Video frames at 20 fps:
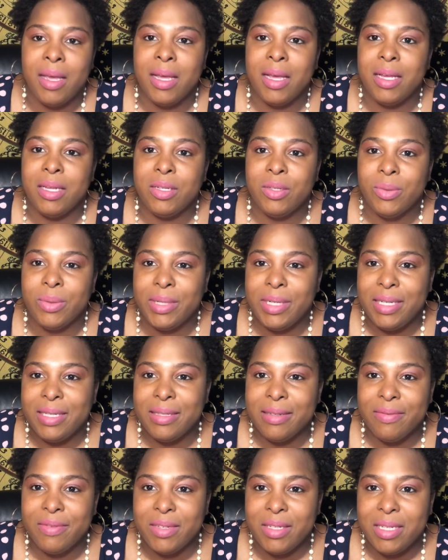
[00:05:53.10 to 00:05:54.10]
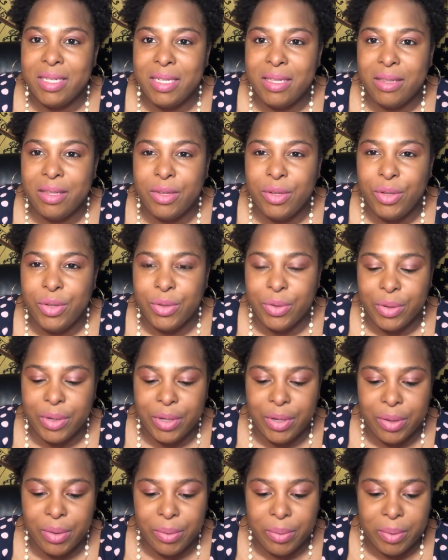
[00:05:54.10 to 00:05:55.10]
In 2017, The New
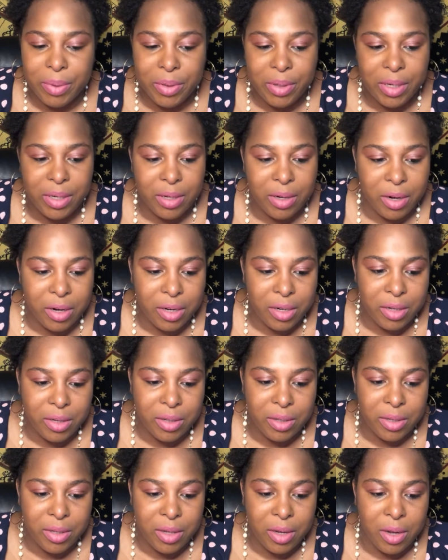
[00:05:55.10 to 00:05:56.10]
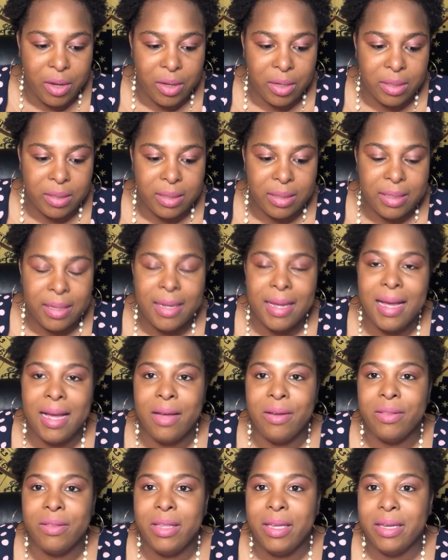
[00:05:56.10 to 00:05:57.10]
Yorker wrote an article called
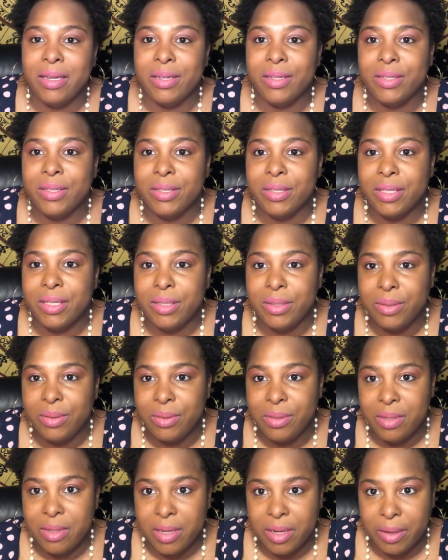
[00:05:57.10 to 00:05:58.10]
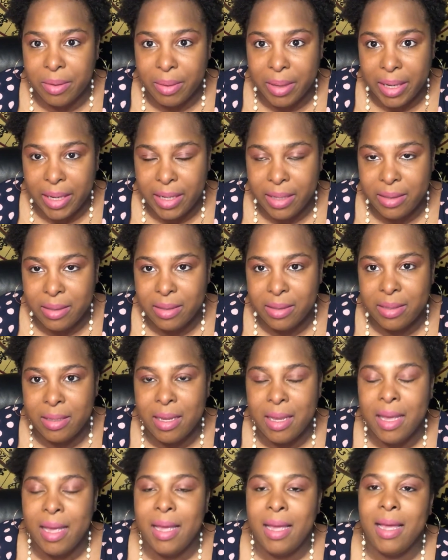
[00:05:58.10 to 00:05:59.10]
"How the Elderly Lose Their Rights,"
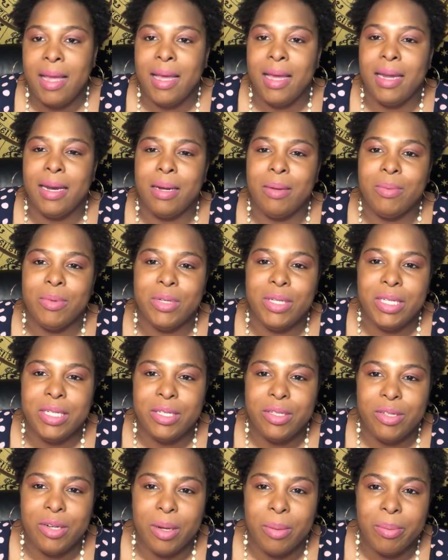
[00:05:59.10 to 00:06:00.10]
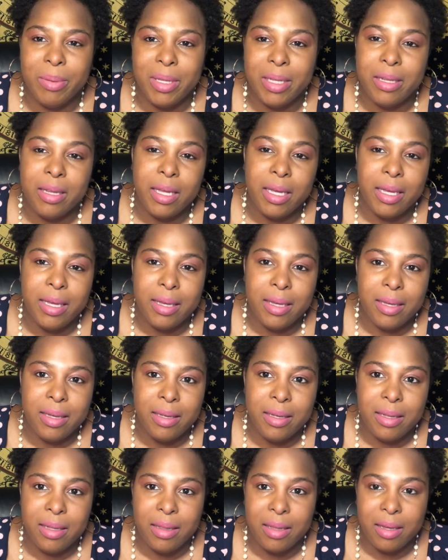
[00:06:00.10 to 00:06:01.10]
and I'm going to drop the link
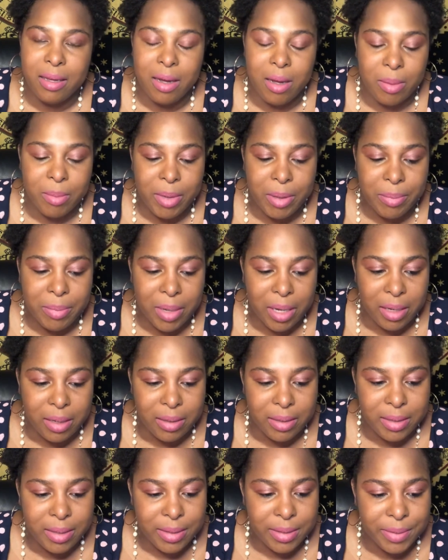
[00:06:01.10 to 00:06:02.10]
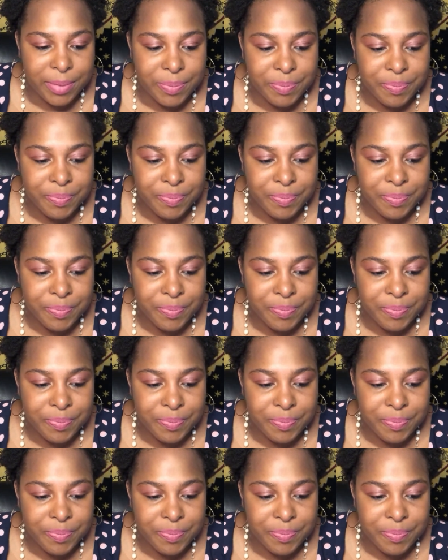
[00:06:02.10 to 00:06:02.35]
in the comment box.